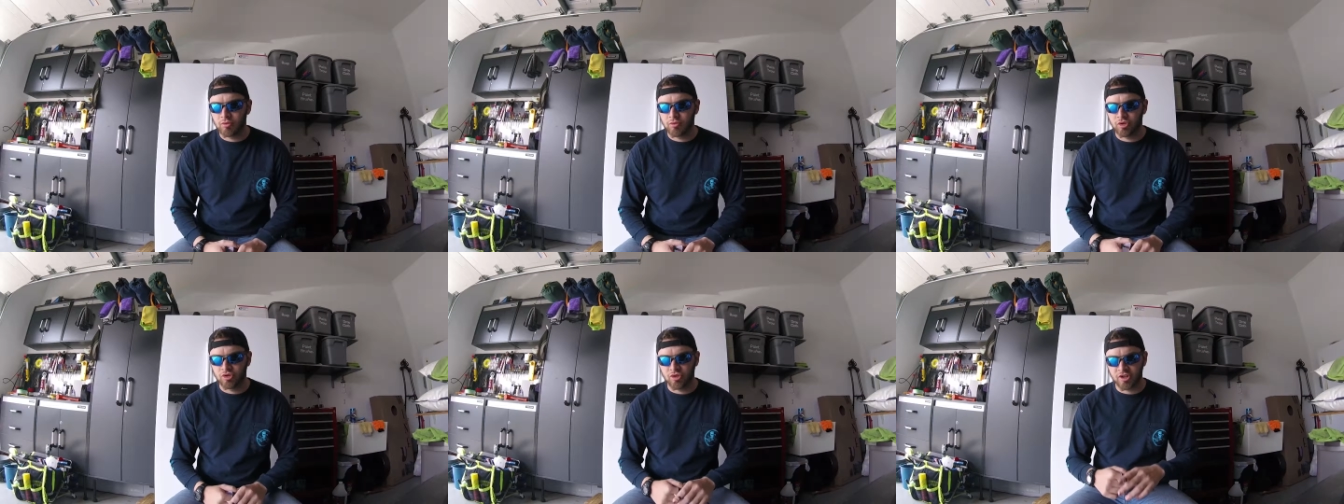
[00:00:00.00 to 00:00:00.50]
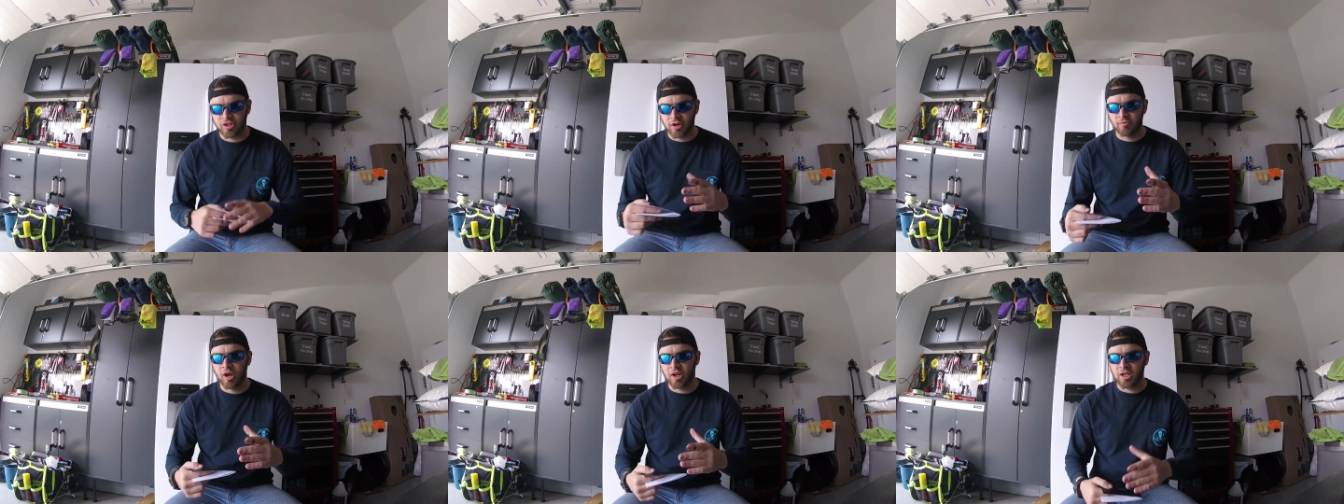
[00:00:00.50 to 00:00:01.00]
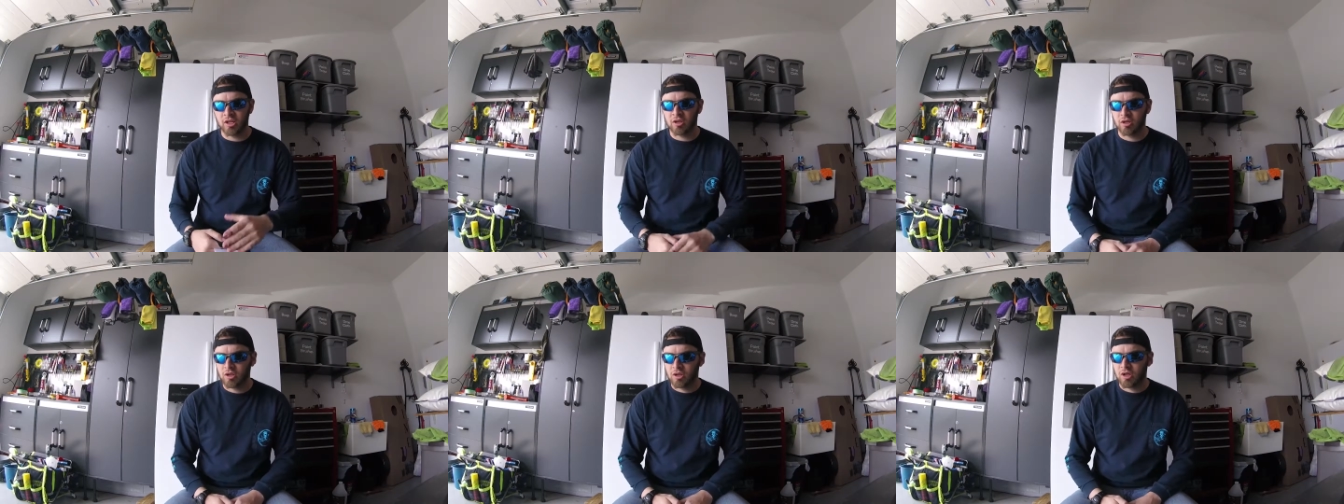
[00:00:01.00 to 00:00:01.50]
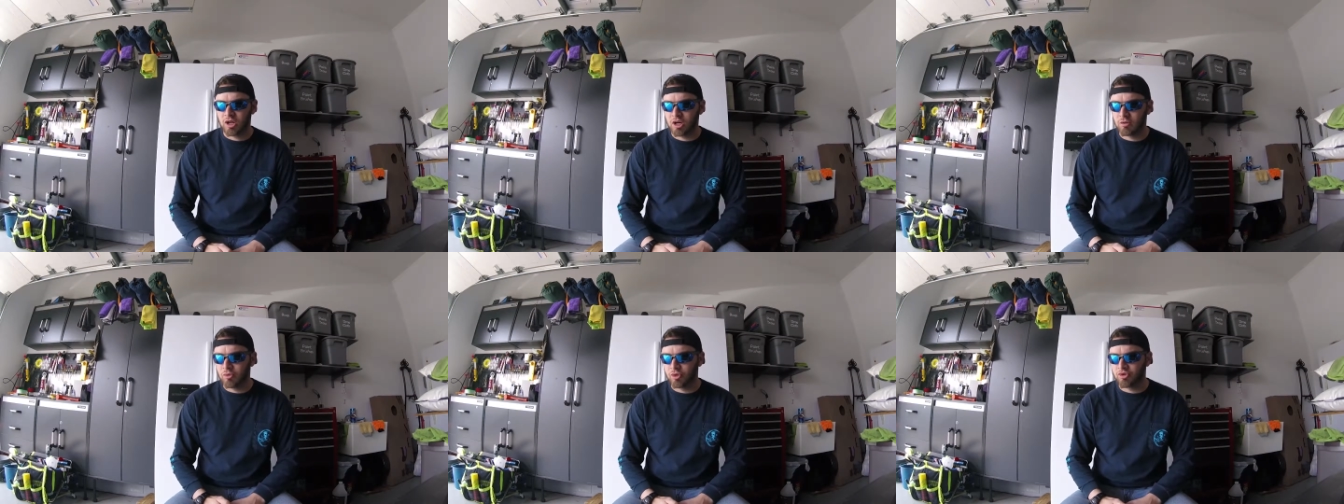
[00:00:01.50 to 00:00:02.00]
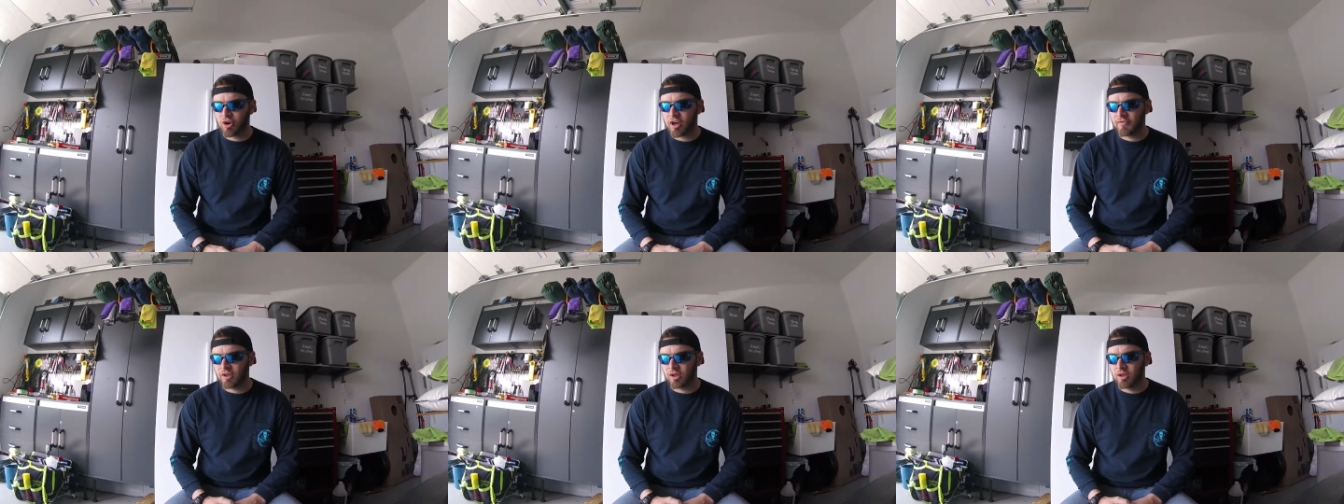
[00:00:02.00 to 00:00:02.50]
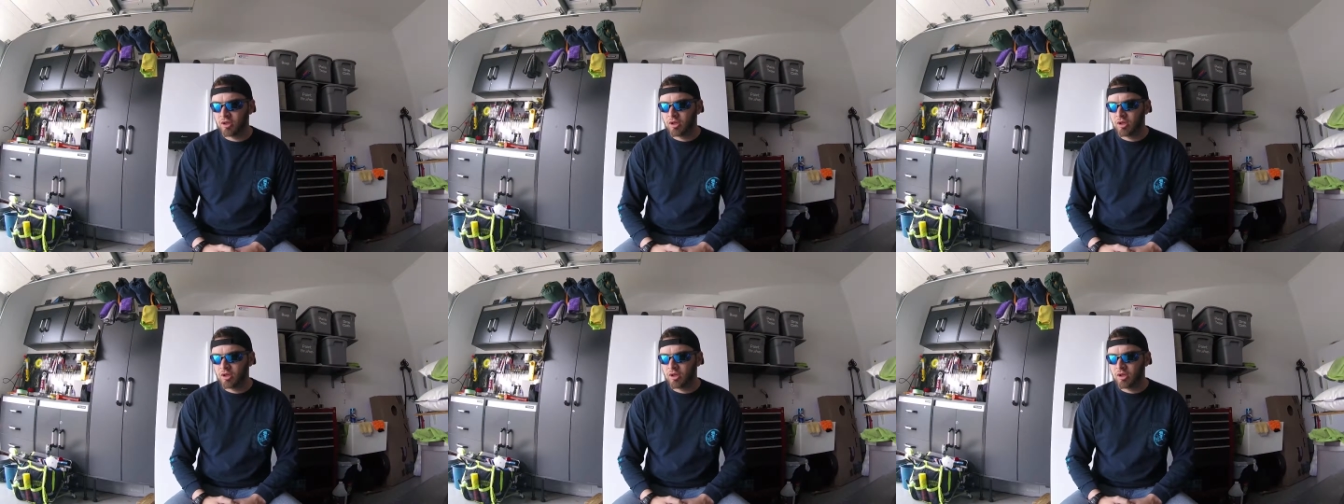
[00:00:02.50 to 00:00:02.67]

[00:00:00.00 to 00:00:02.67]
the truck's not running or driving,